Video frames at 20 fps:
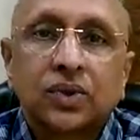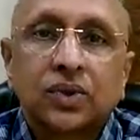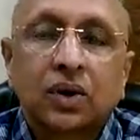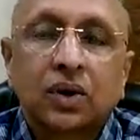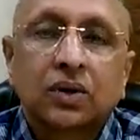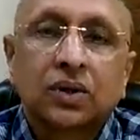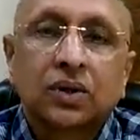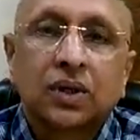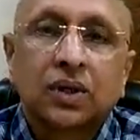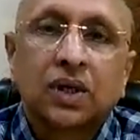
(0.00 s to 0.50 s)

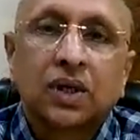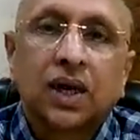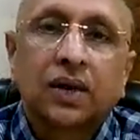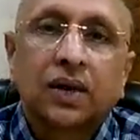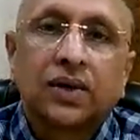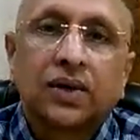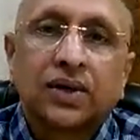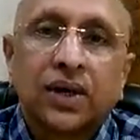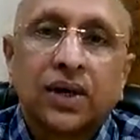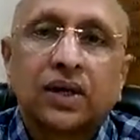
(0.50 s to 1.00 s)
doctor,
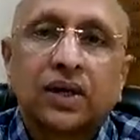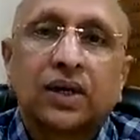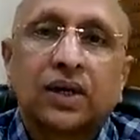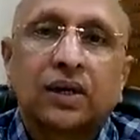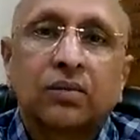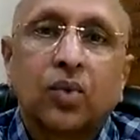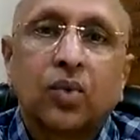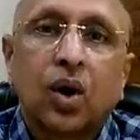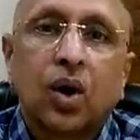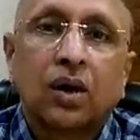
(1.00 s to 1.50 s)
I will tell
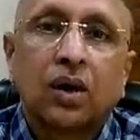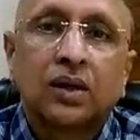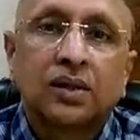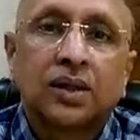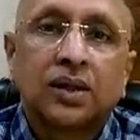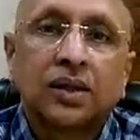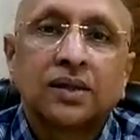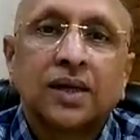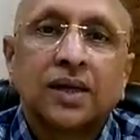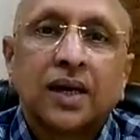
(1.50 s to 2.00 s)
him all
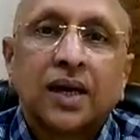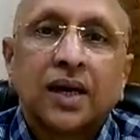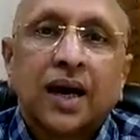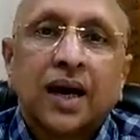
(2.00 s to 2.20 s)
things,